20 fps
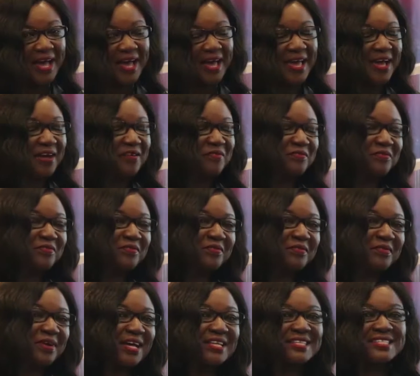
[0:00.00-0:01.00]
I have
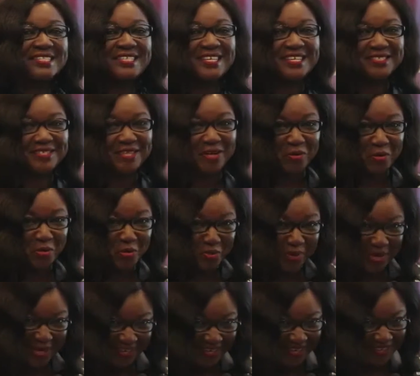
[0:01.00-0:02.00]
Auntie
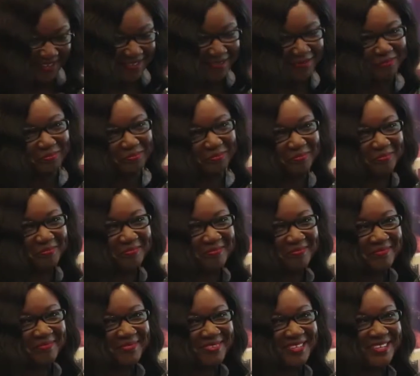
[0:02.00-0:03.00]
Cobbah here.
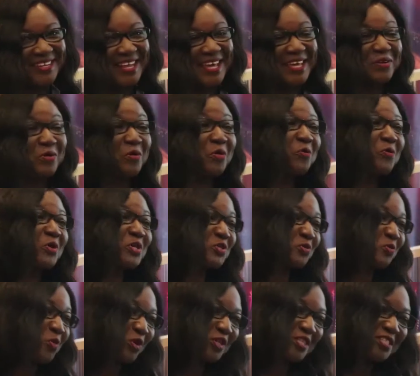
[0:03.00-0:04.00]
And I'd always
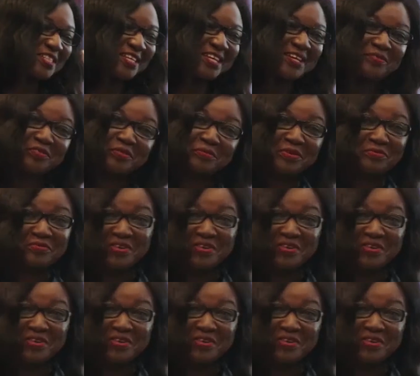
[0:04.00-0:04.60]
watched her from